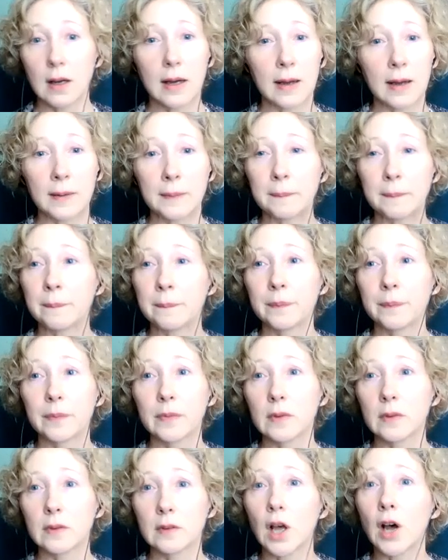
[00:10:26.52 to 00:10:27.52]
um,
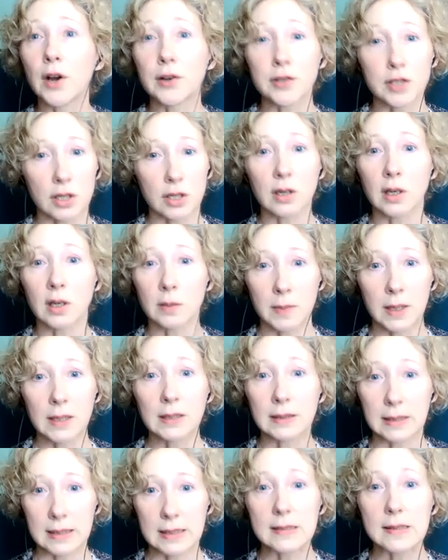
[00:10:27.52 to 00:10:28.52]
long term
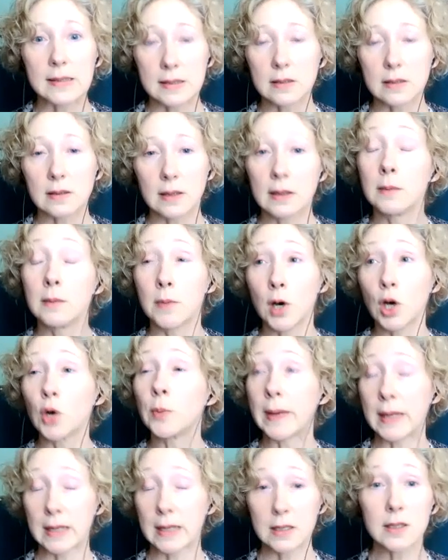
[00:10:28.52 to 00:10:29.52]
at least in the
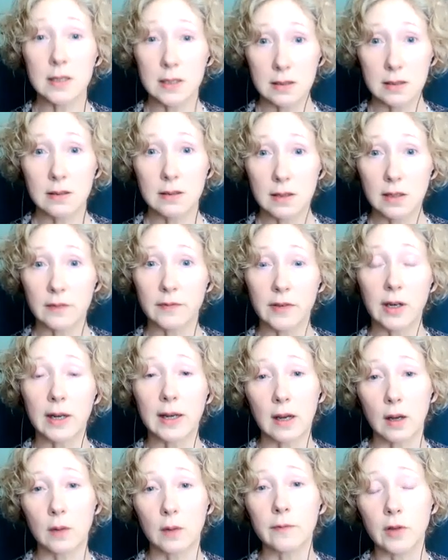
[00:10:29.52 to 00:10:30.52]
moment they're very
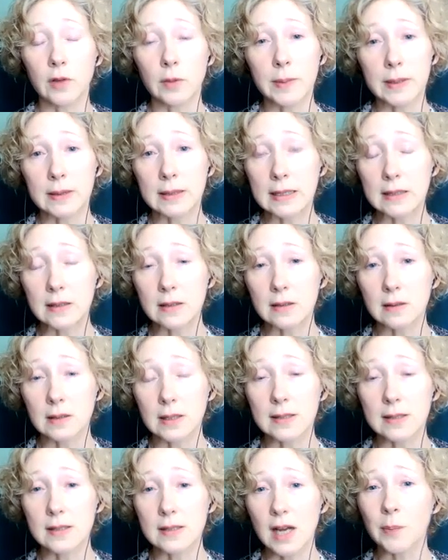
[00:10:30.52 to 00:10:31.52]
helpful but they
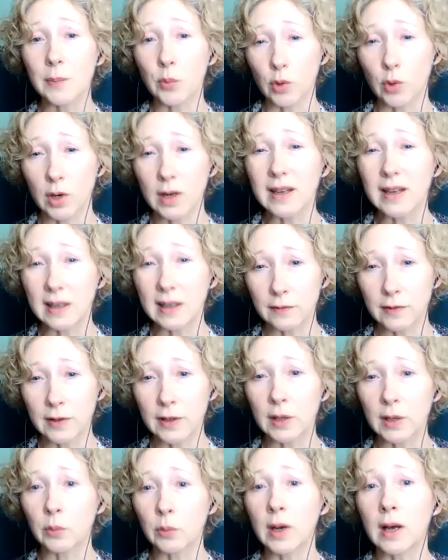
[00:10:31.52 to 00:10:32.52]
they stop working
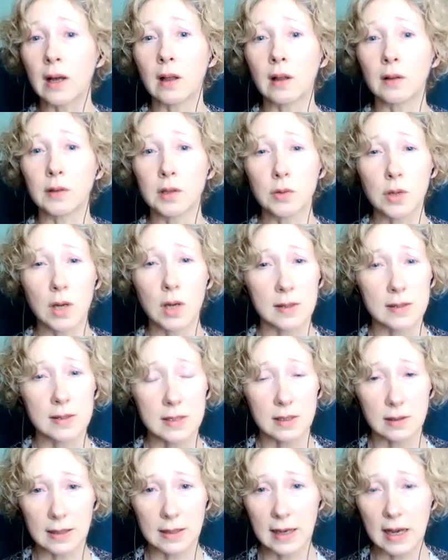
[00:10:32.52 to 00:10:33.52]
very well you
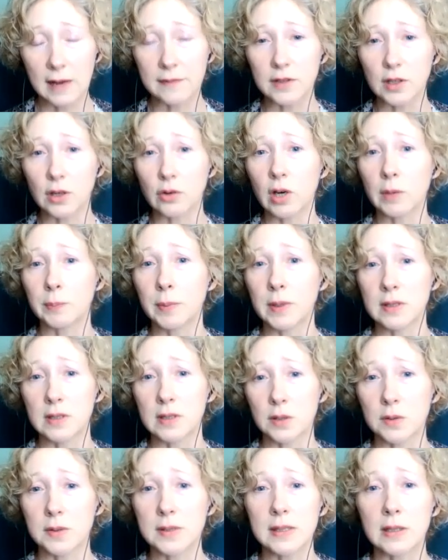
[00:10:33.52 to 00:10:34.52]
constantly have to go up on
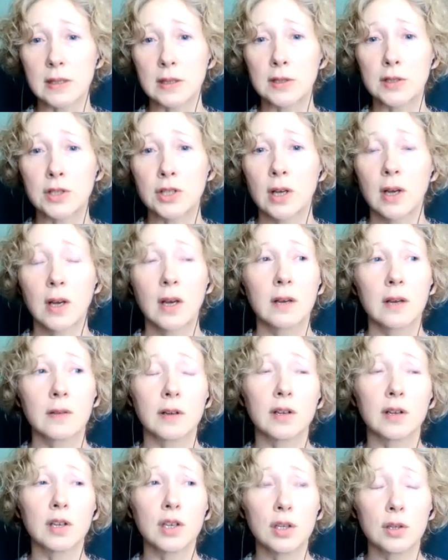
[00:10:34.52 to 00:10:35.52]
dosage
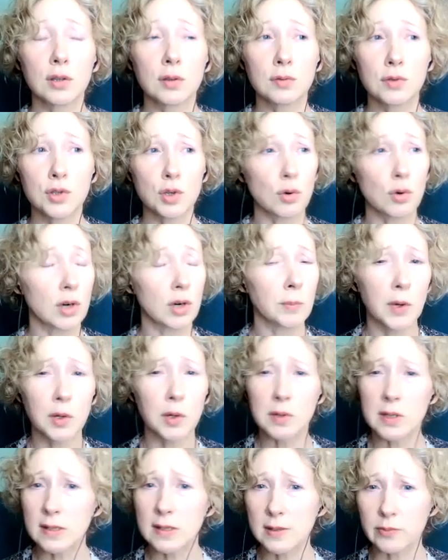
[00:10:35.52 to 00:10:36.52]
they're huge
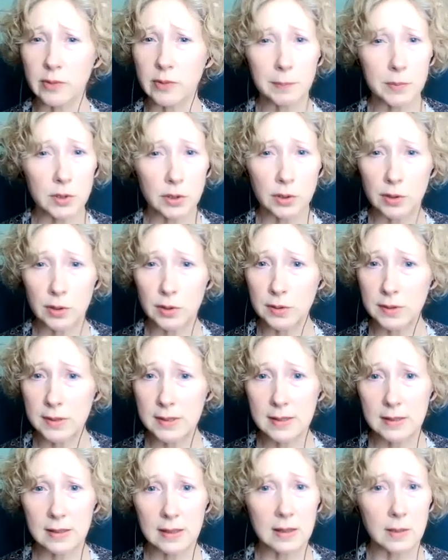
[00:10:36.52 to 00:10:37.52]
hormone
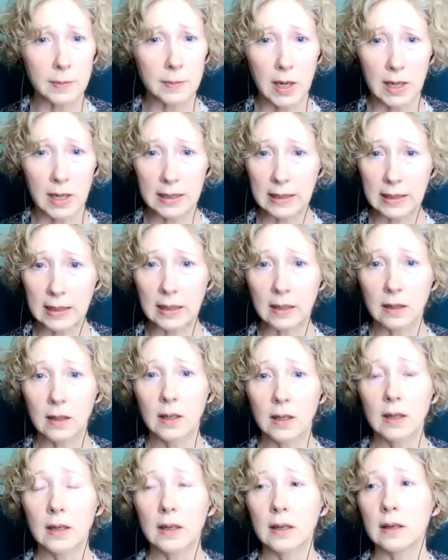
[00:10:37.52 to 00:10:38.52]
disruptors in the body
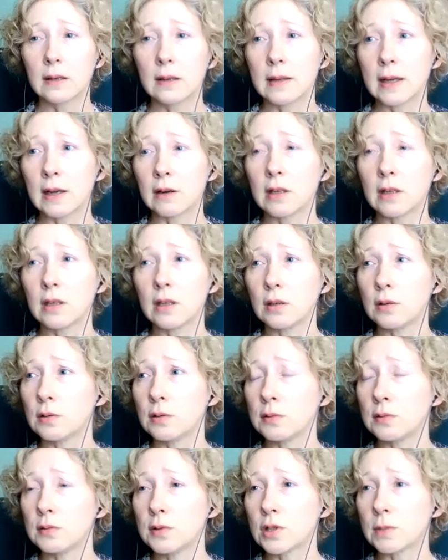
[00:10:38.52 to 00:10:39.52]
they are
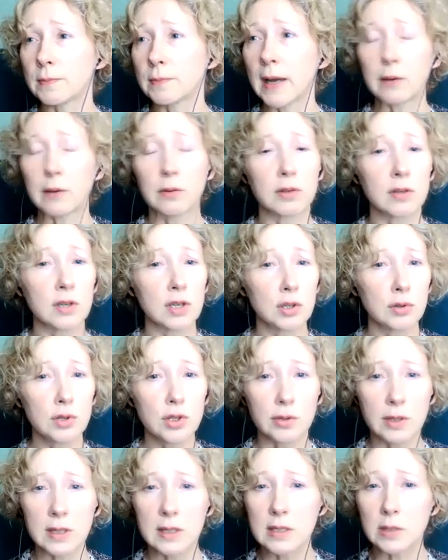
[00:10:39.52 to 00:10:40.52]
huge
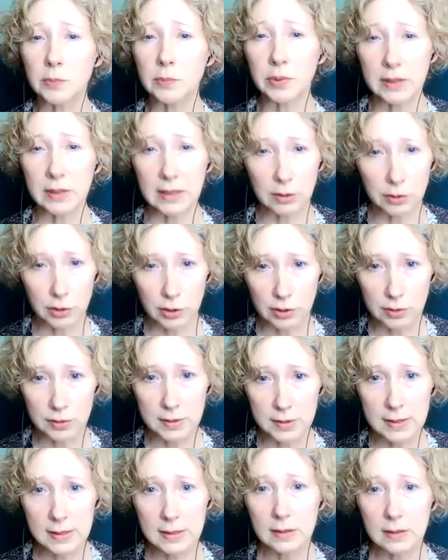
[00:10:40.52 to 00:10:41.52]
micronutrient
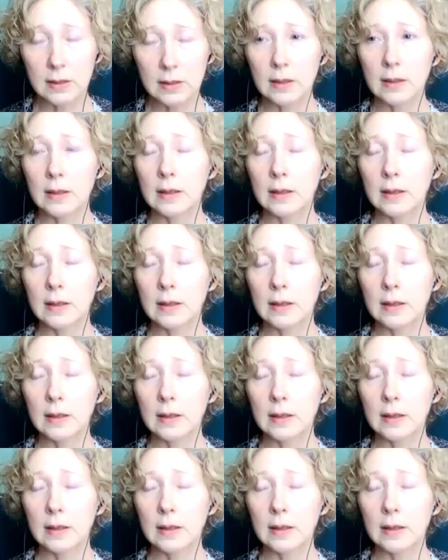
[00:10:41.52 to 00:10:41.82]
depleters